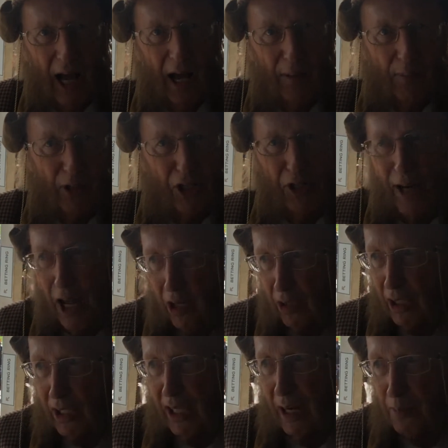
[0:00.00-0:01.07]
Um, the
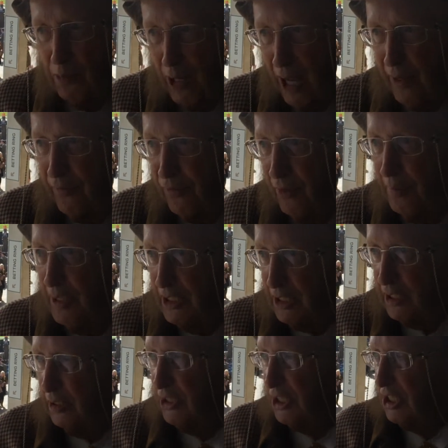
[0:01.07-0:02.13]
ground will come right for him.
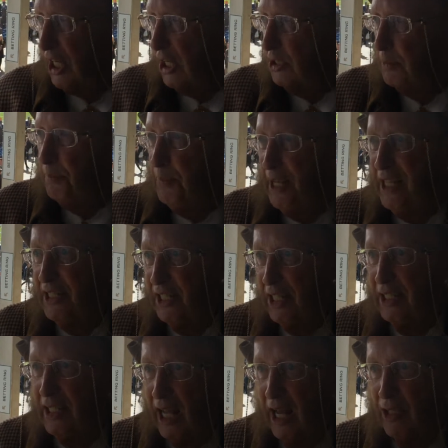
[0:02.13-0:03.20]
It's the sun
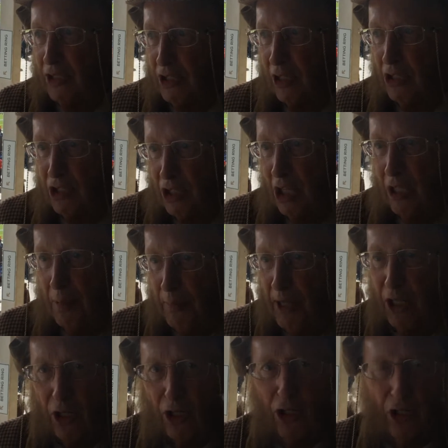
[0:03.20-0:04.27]
beating down, so it's going to be
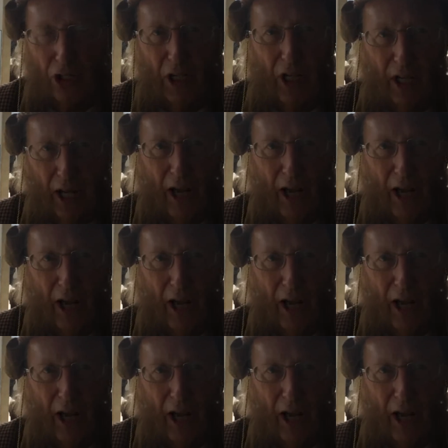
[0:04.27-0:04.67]
good.